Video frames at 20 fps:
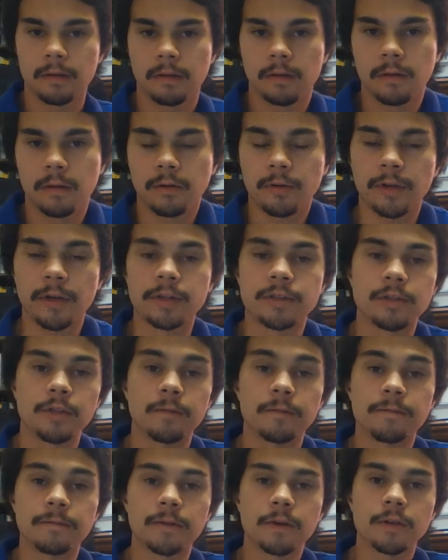Okay, so
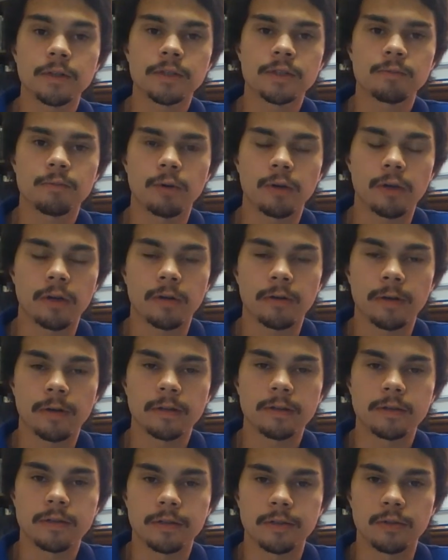first we're
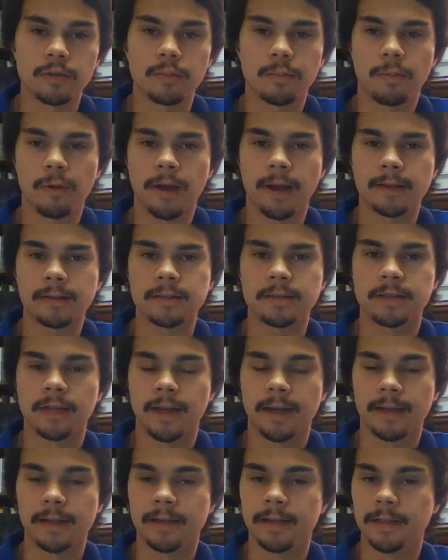going to practice
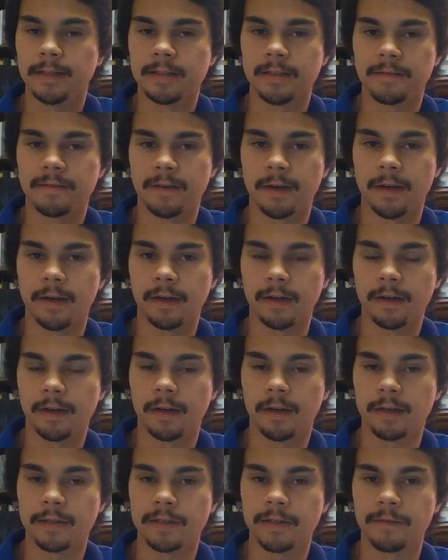identifying
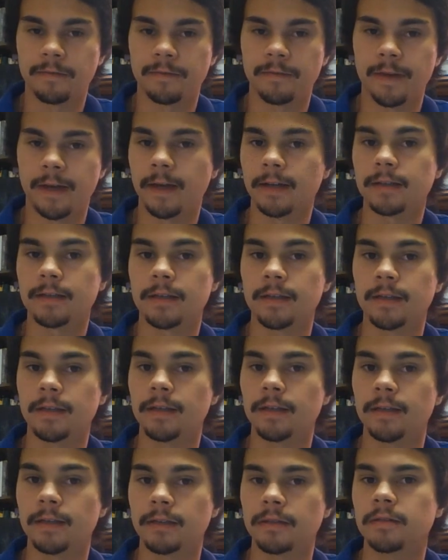cause and effect
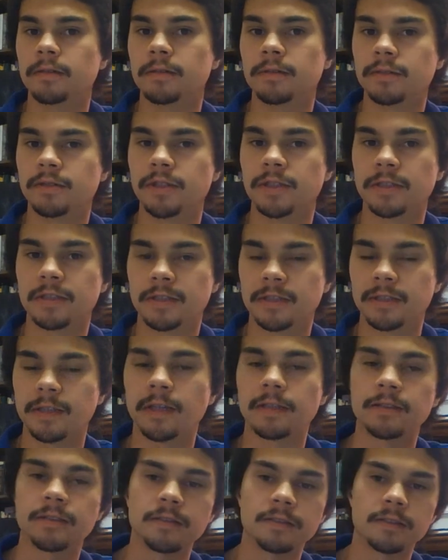in just
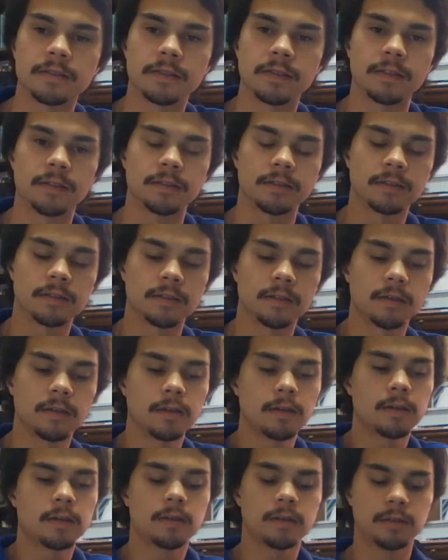sentences.
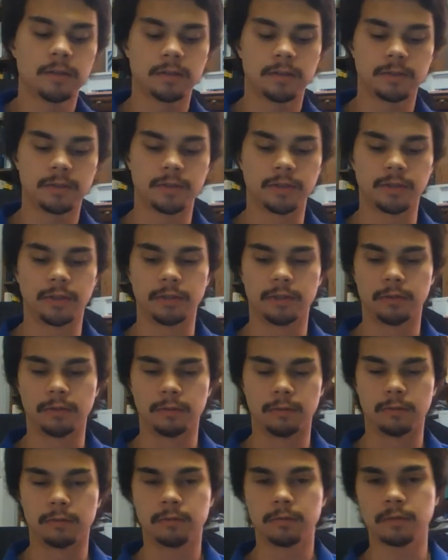
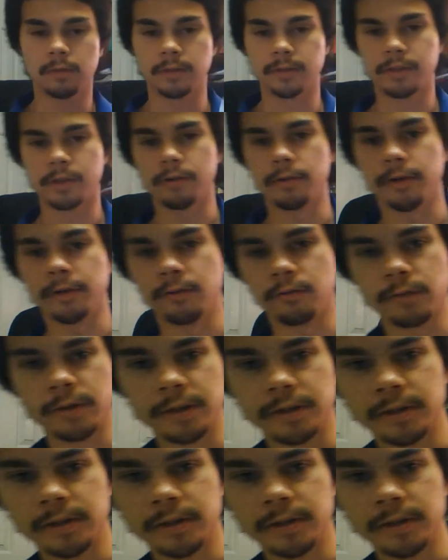So let's go ahead and read